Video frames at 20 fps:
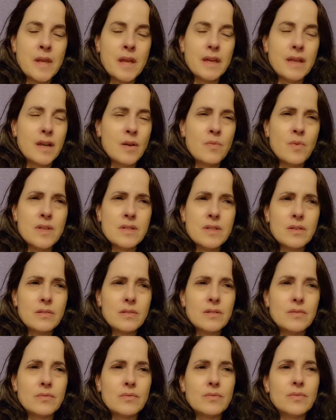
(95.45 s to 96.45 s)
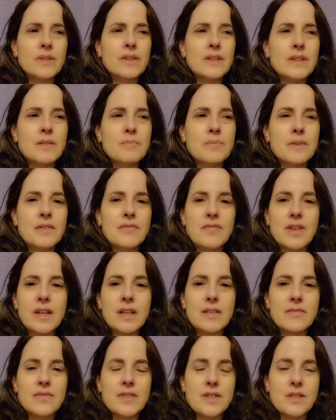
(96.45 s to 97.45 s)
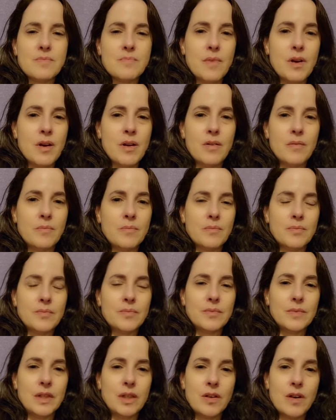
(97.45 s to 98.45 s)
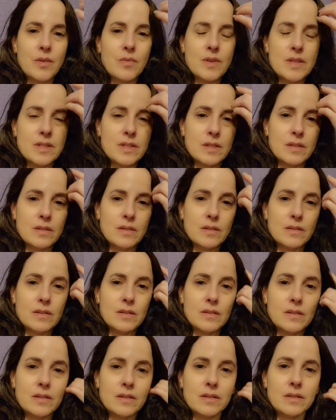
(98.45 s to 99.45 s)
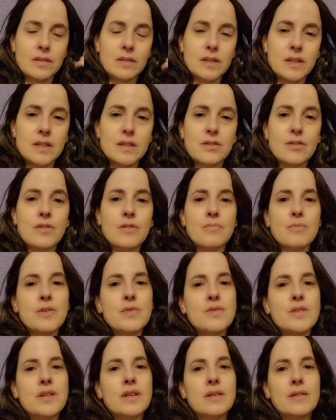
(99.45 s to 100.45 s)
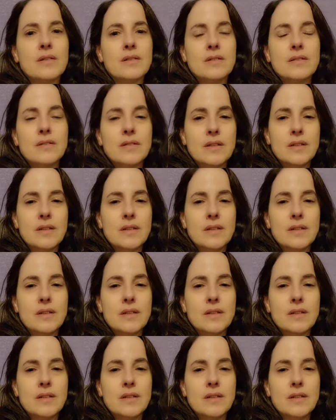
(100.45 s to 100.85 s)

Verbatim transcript: And I wasn't really a big fan of his mom. You know, I wasn't into her music.